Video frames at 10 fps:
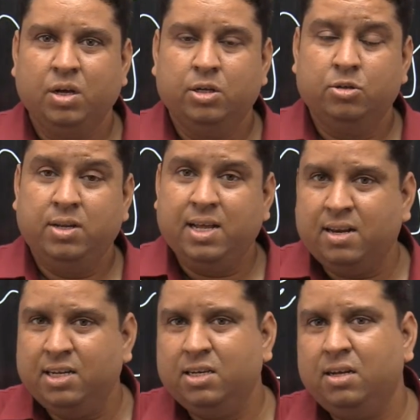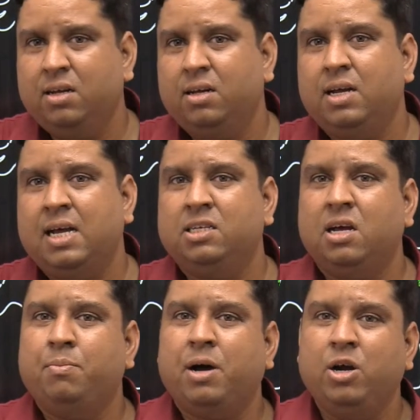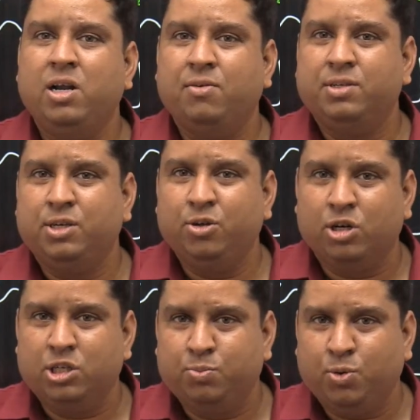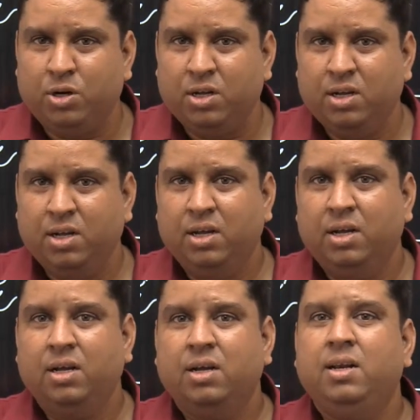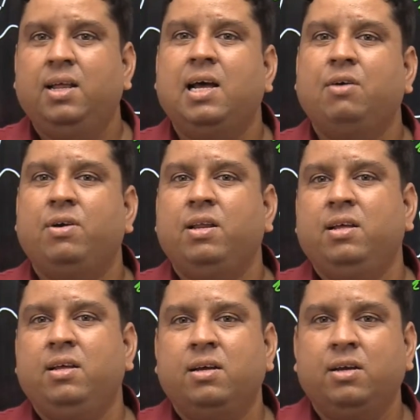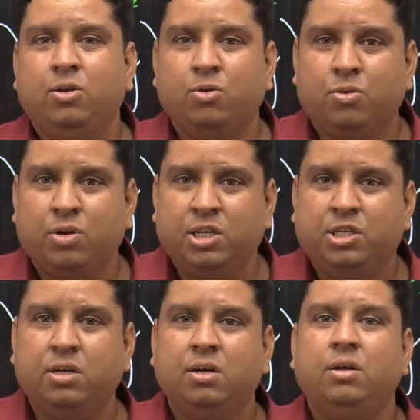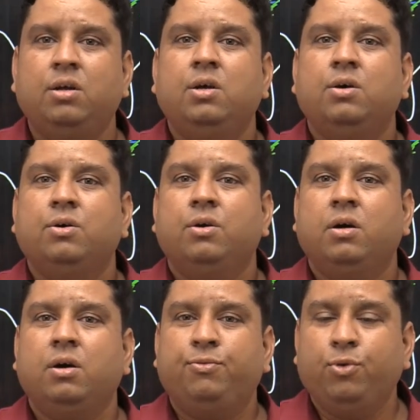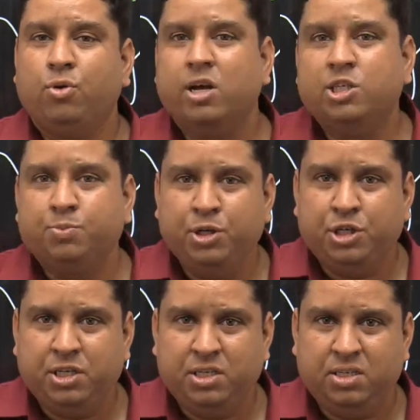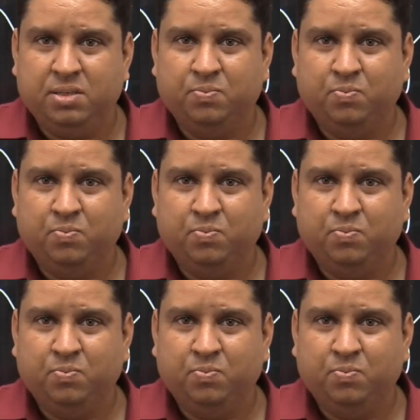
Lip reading: So they are rich as a biodiversity hotspot. They have very rich flora species.